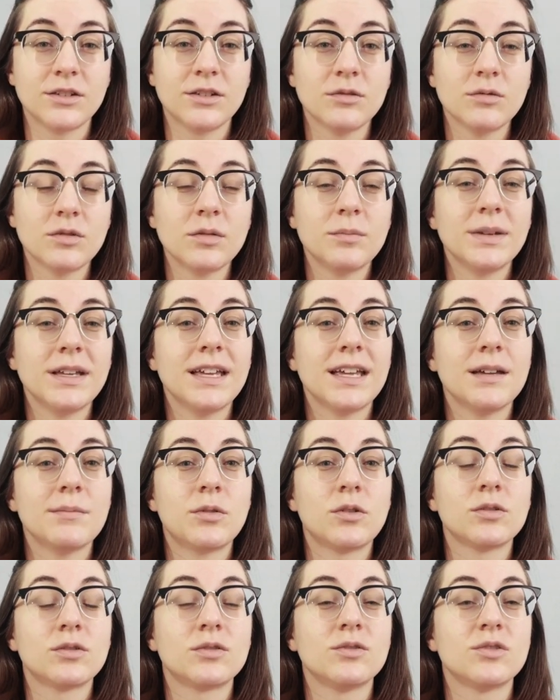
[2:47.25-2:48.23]
you will be
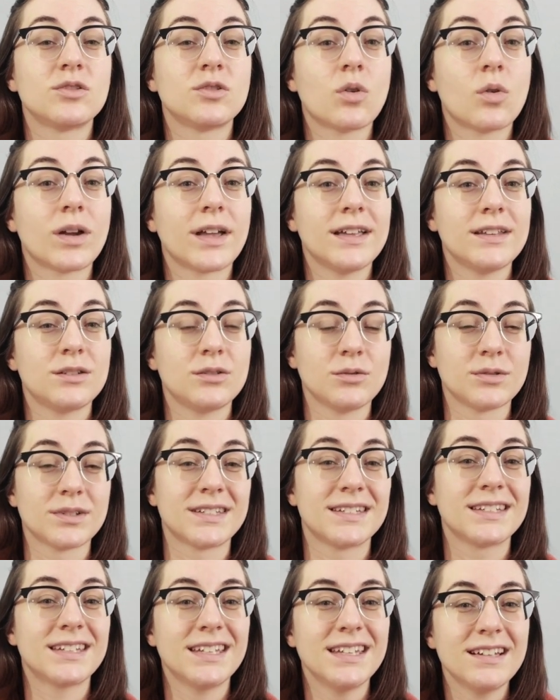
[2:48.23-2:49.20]
able to showcase your
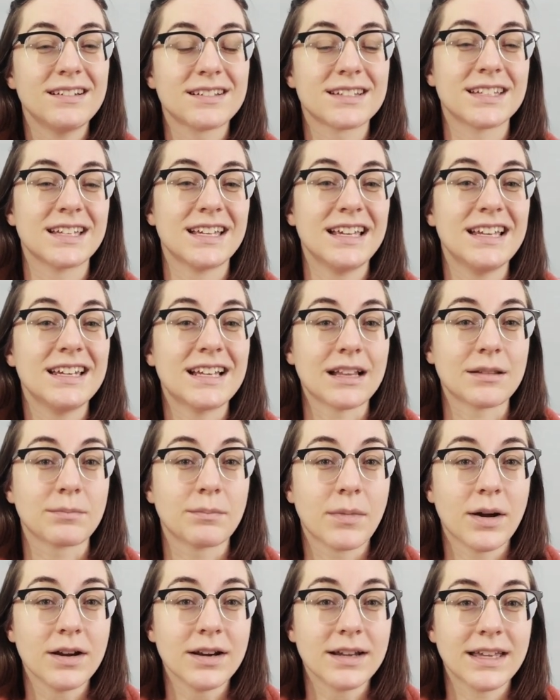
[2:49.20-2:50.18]
skills in
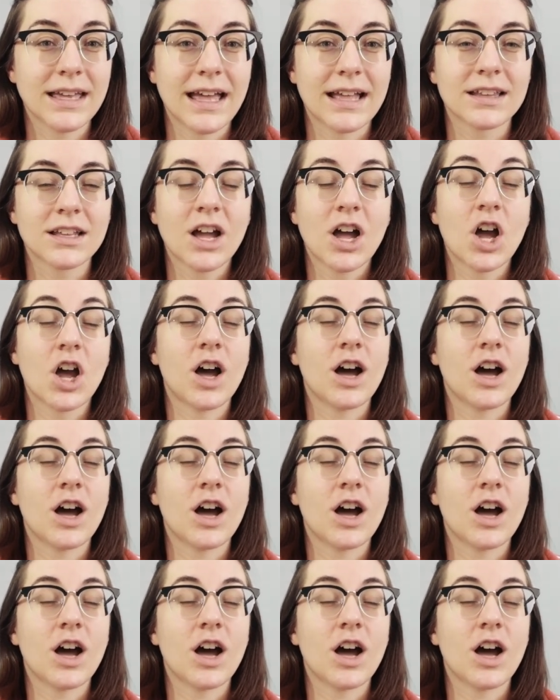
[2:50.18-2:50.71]
that market